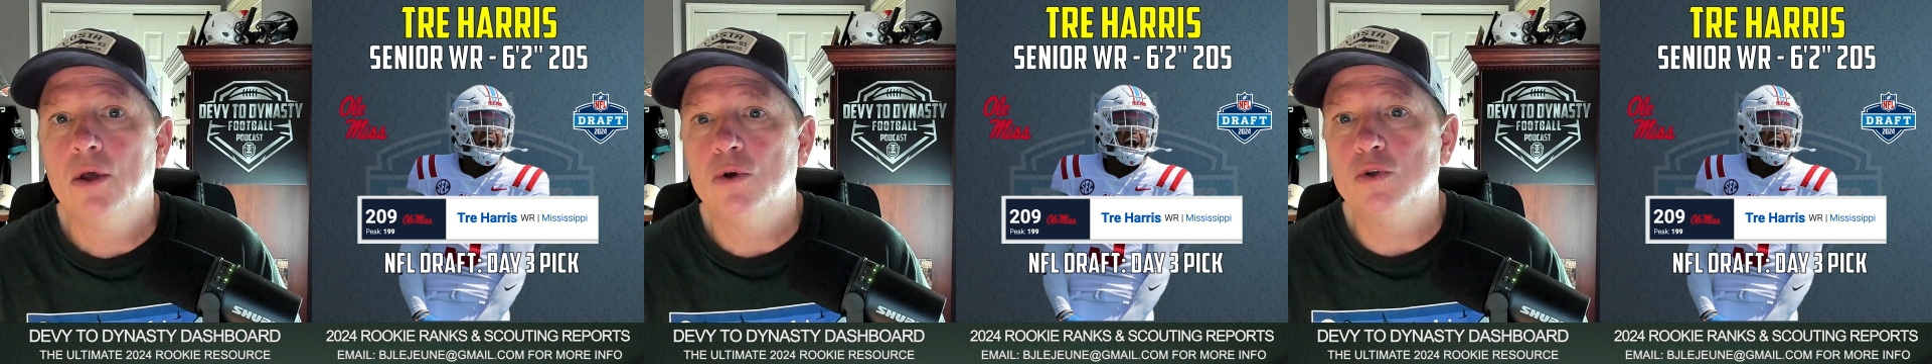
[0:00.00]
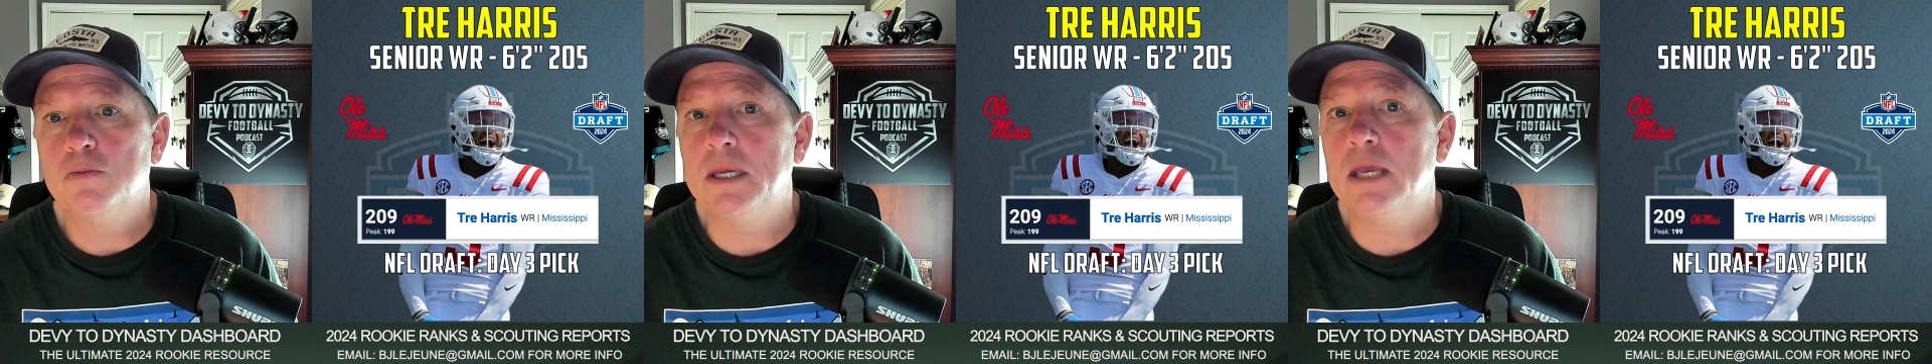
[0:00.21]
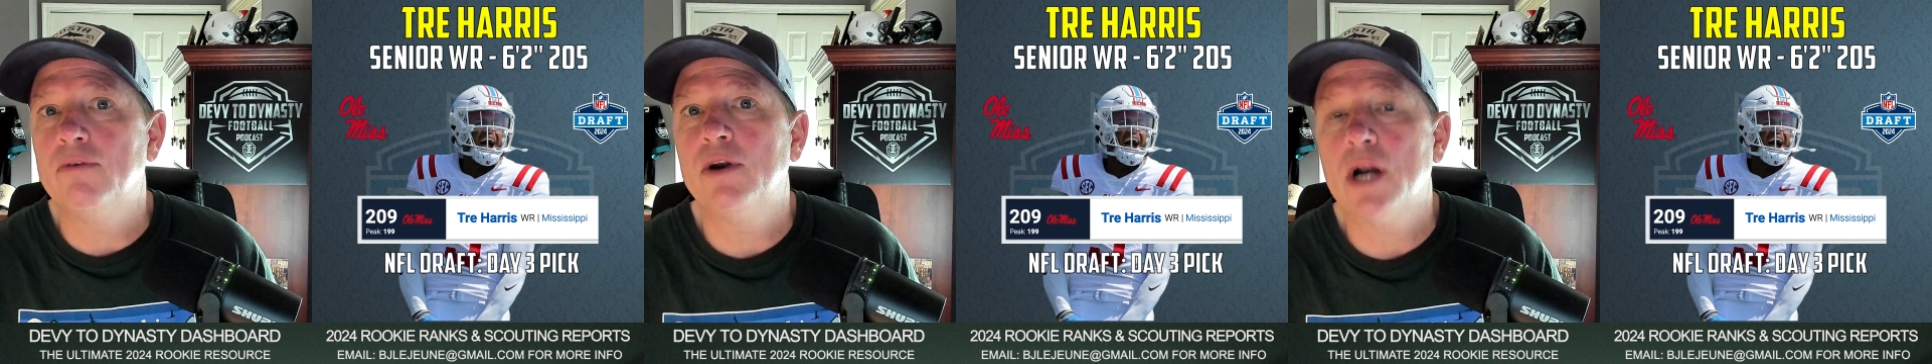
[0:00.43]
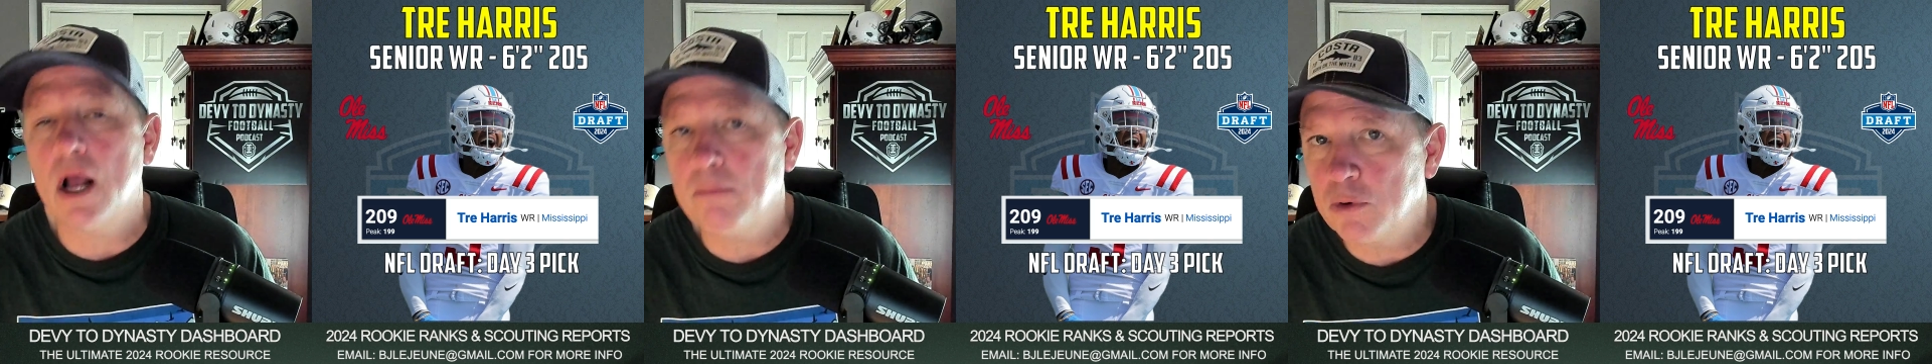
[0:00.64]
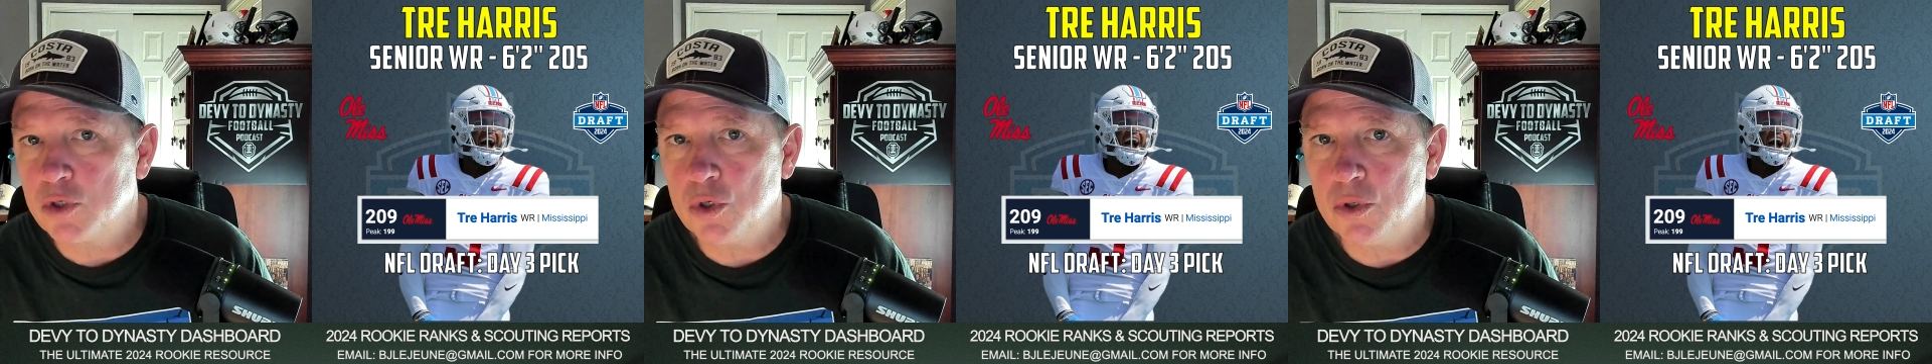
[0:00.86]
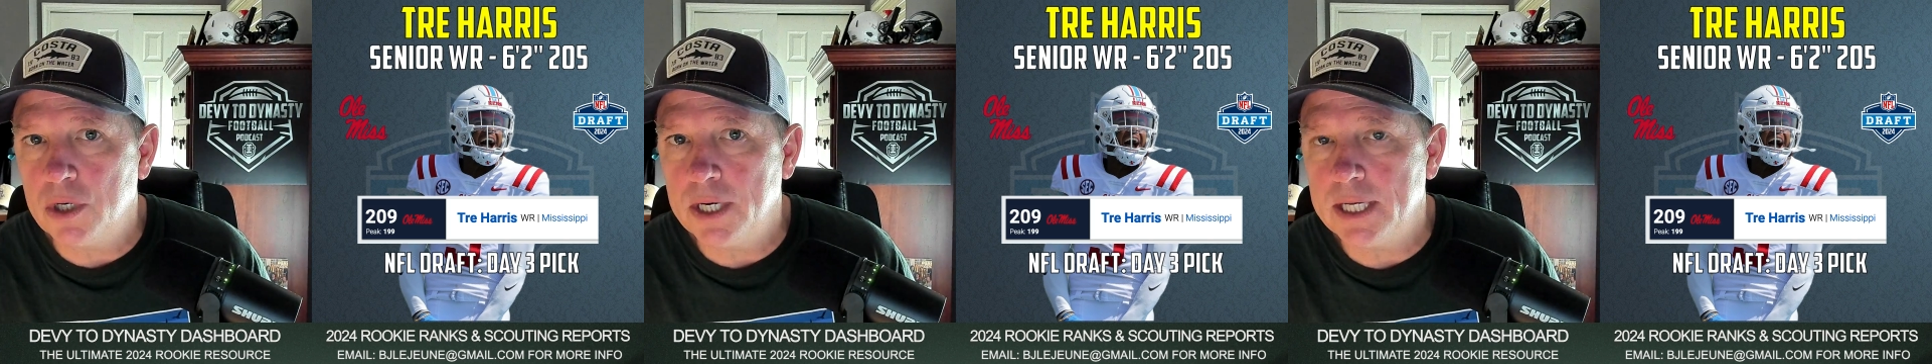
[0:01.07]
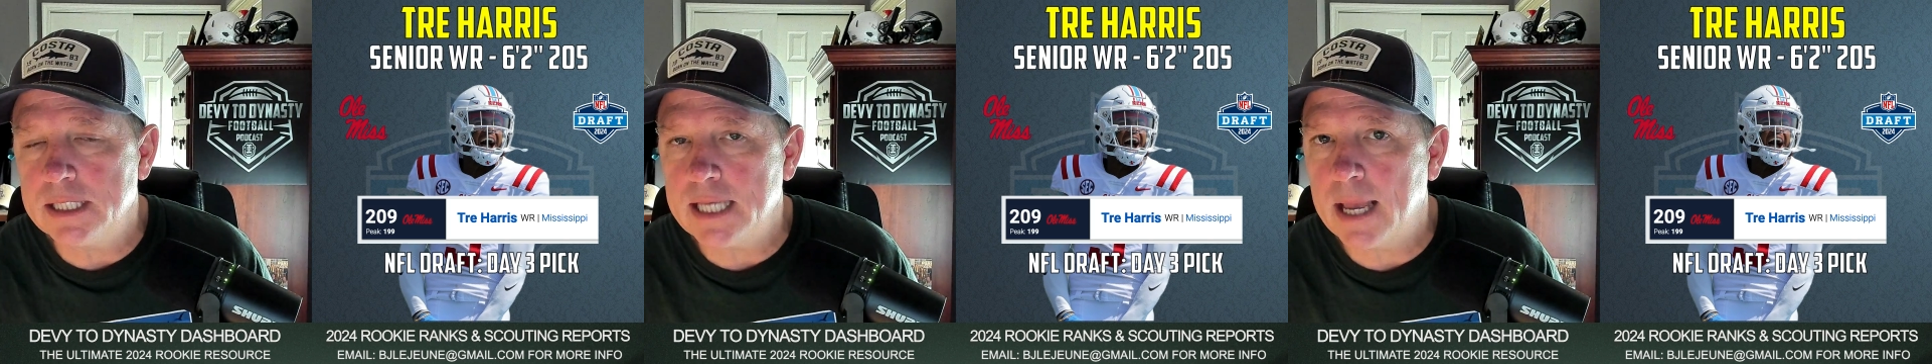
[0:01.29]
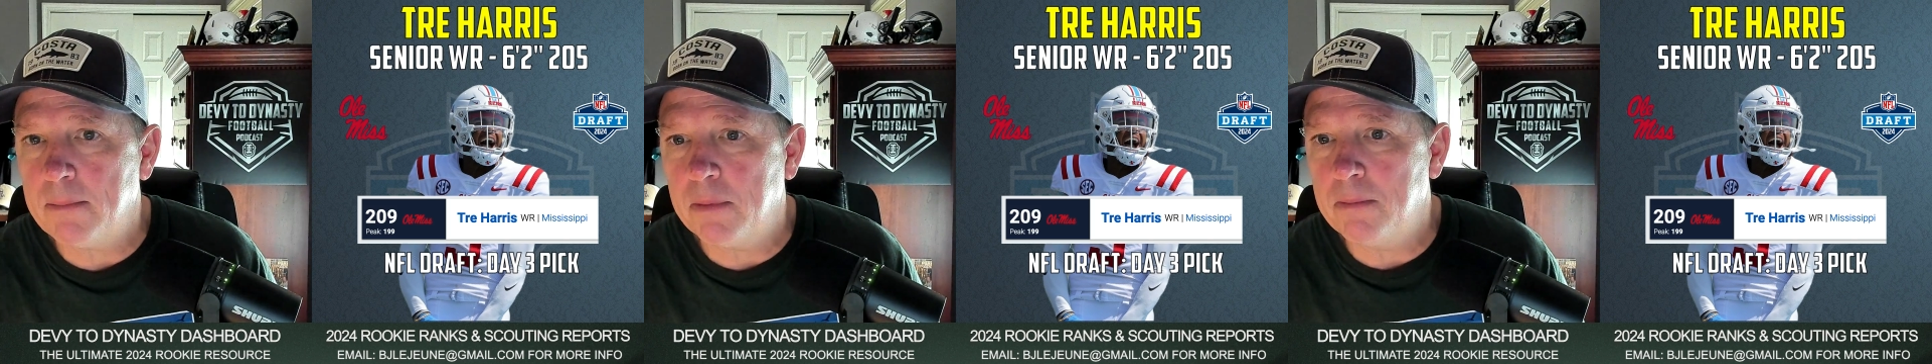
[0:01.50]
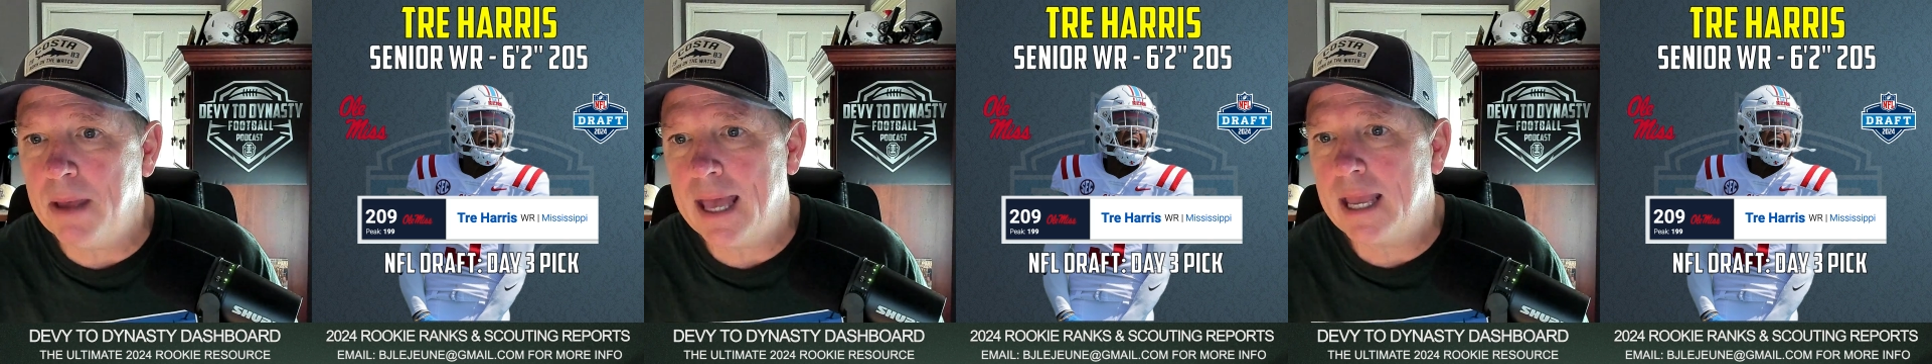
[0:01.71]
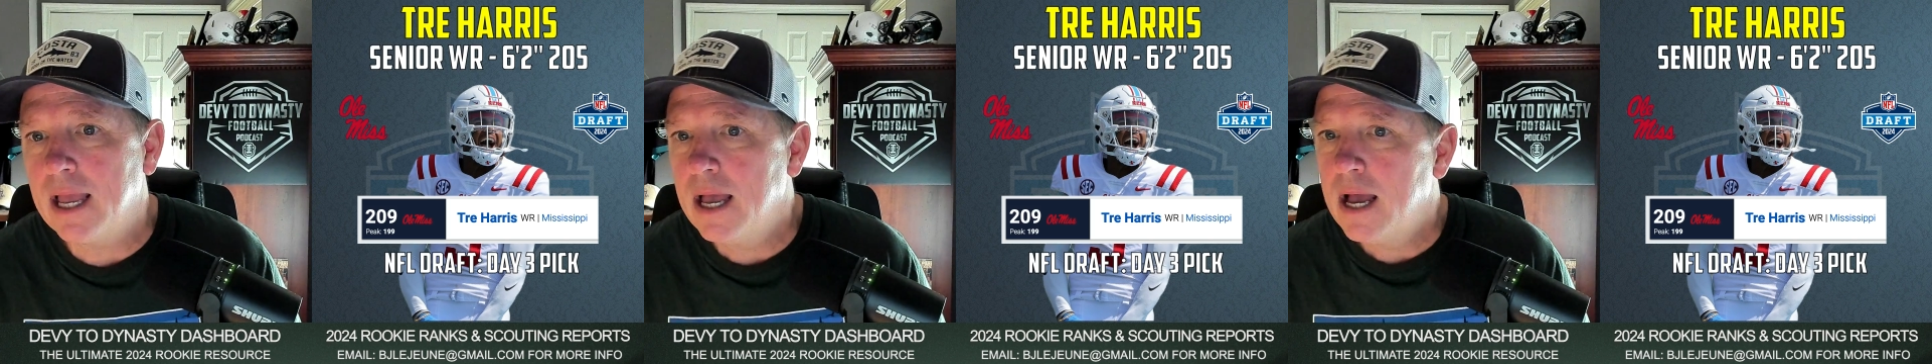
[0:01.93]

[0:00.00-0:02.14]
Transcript: who's been given an opportunity in Tampa Bay.